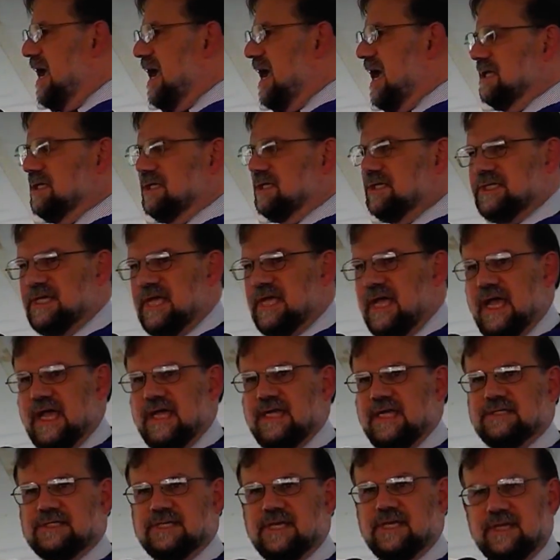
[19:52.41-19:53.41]
and
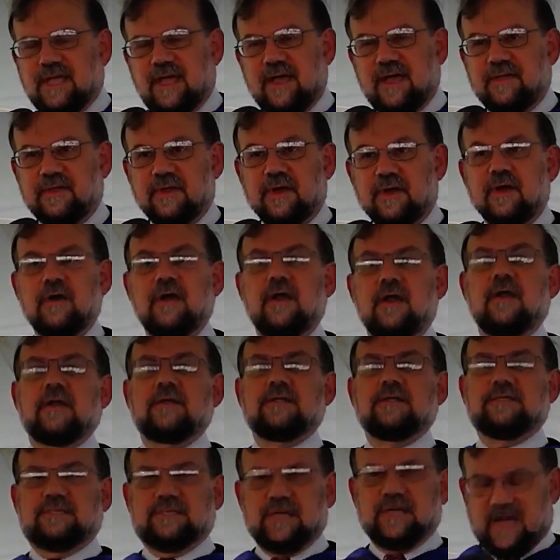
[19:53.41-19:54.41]
say together,
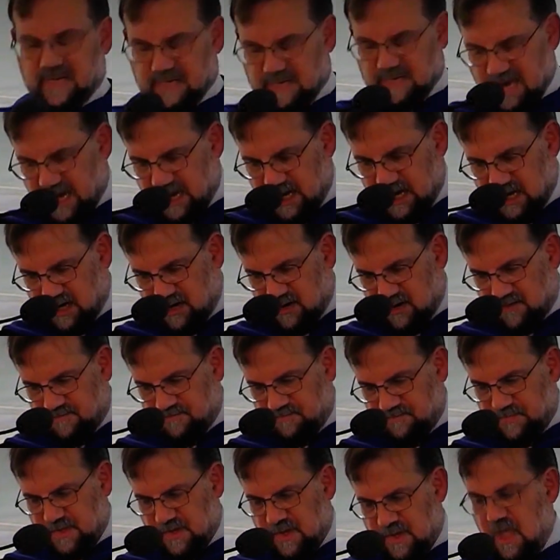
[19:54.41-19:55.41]

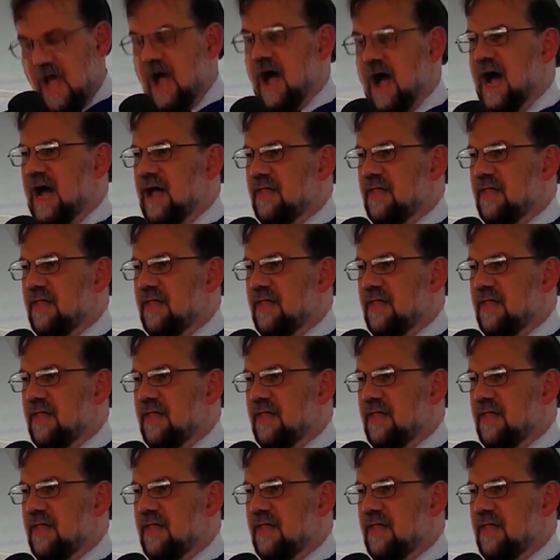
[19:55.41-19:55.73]
Dayenu.